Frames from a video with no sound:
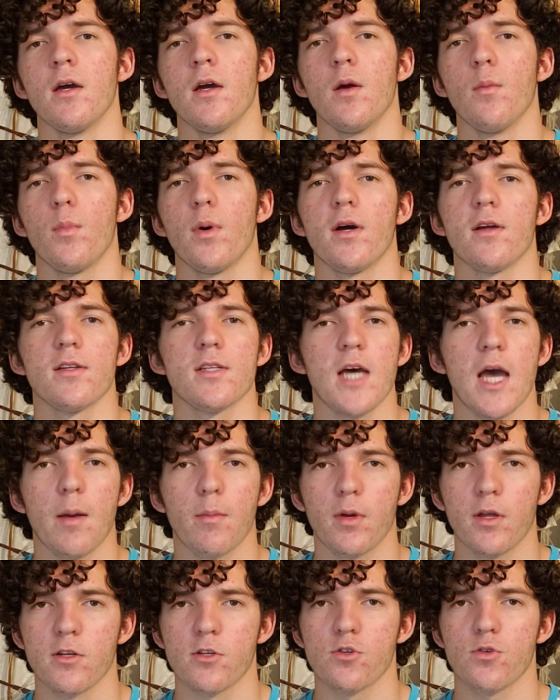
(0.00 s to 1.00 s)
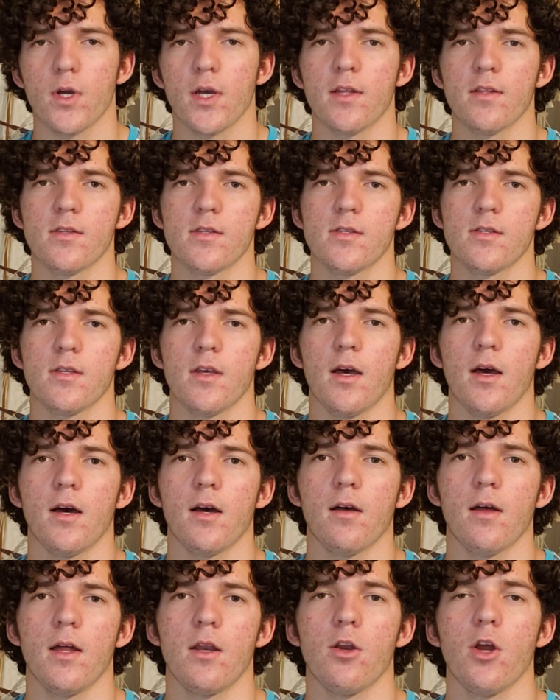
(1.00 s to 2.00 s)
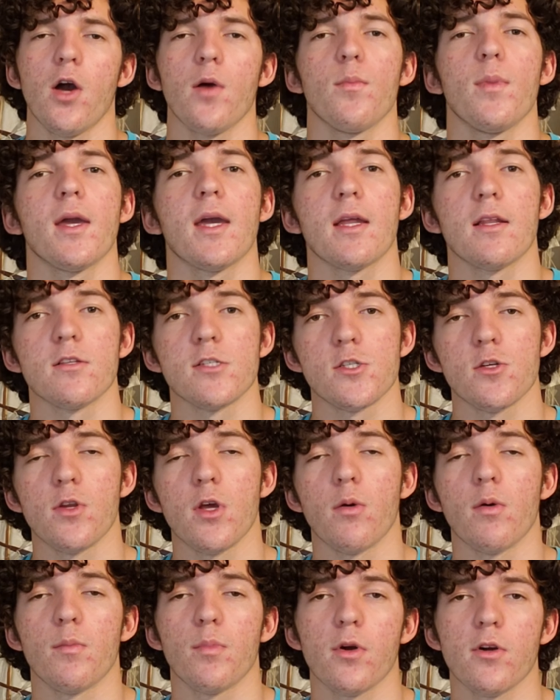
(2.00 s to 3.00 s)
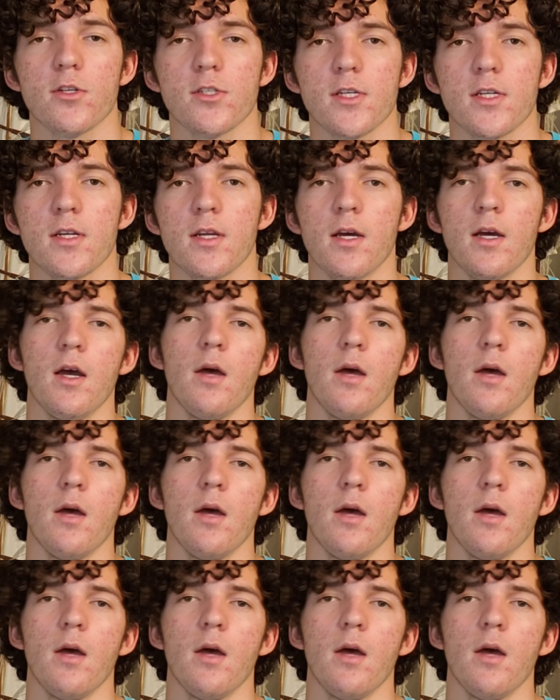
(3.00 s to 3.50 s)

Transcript: But time constraints and not being in studio in person